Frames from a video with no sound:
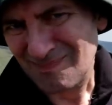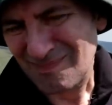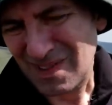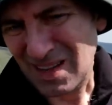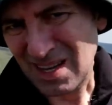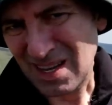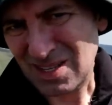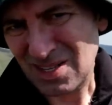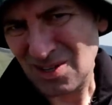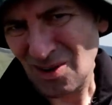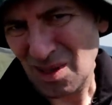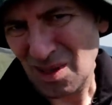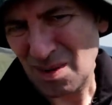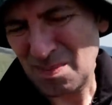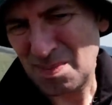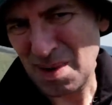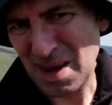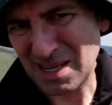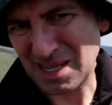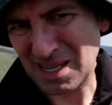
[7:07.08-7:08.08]
It's not the
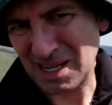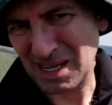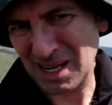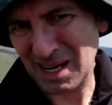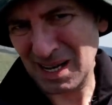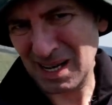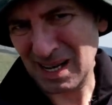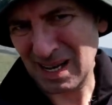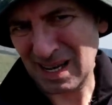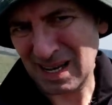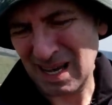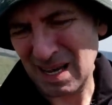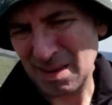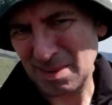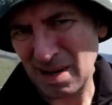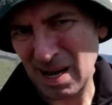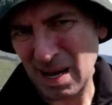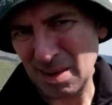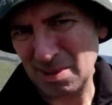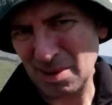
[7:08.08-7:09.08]
best light, I keep
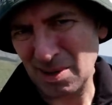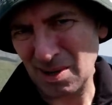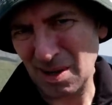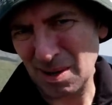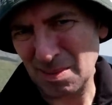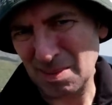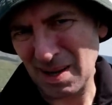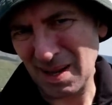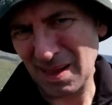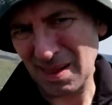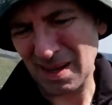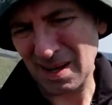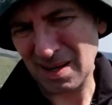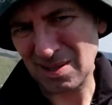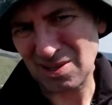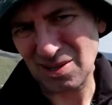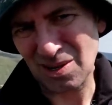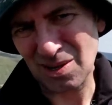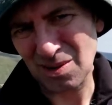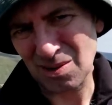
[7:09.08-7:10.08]
harping on about that.
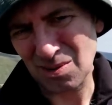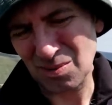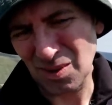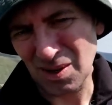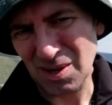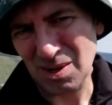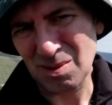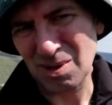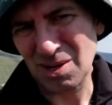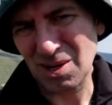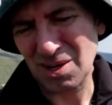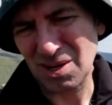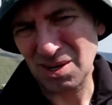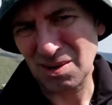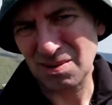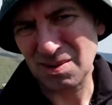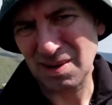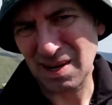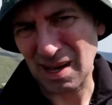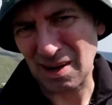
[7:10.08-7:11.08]
So what I'm going to
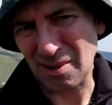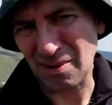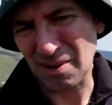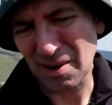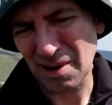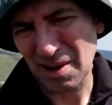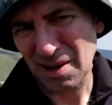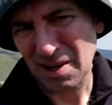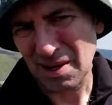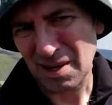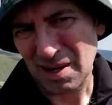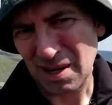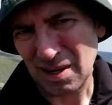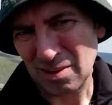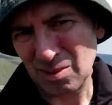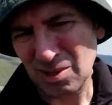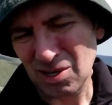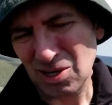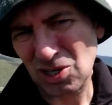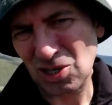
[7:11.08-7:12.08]
do now, I'm
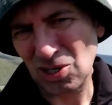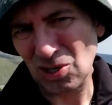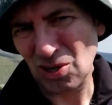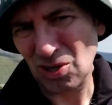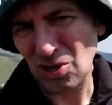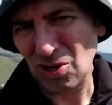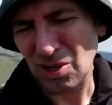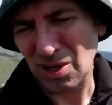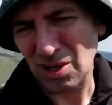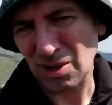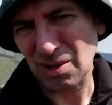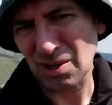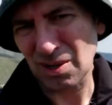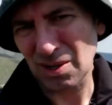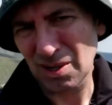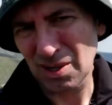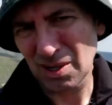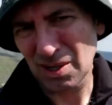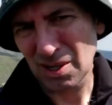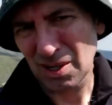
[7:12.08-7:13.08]
going to show you
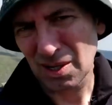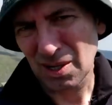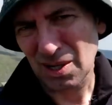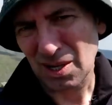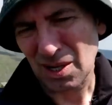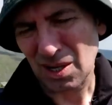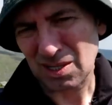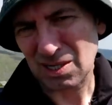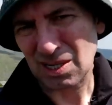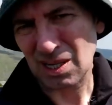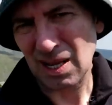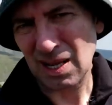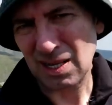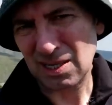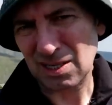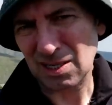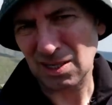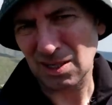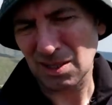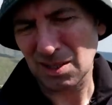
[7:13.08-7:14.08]
a
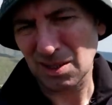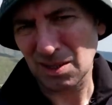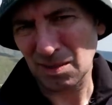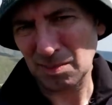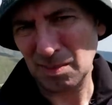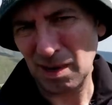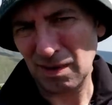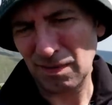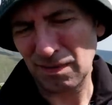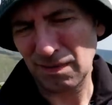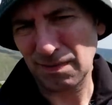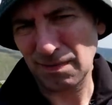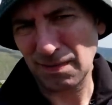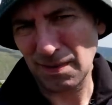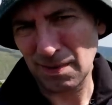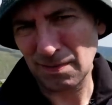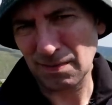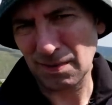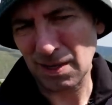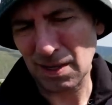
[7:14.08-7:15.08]
selection of my
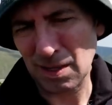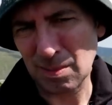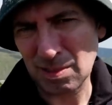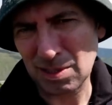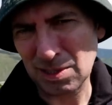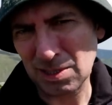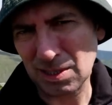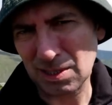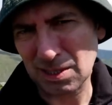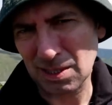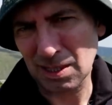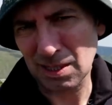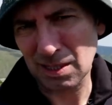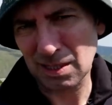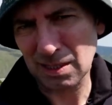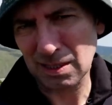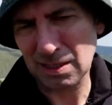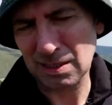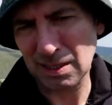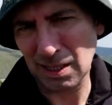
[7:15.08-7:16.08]
favourite images
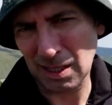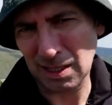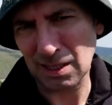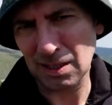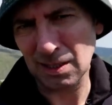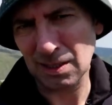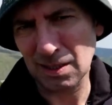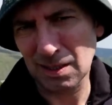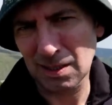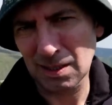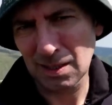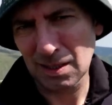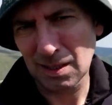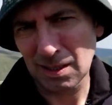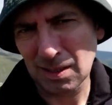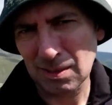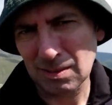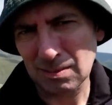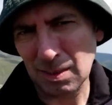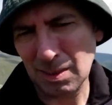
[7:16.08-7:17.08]
taken
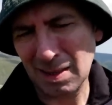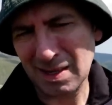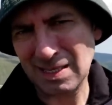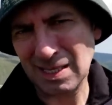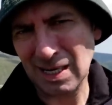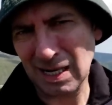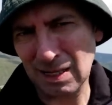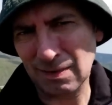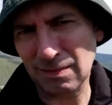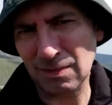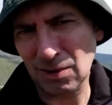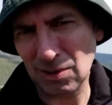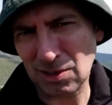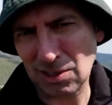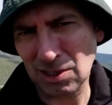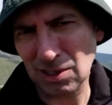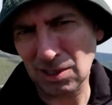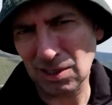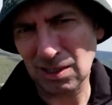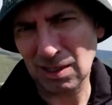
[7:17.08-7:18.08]
by my
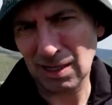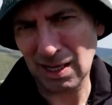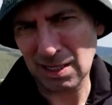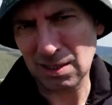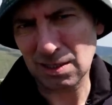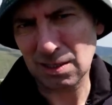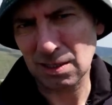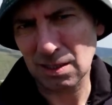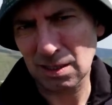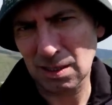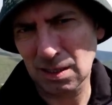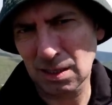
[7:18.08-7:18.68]
telephoto lens.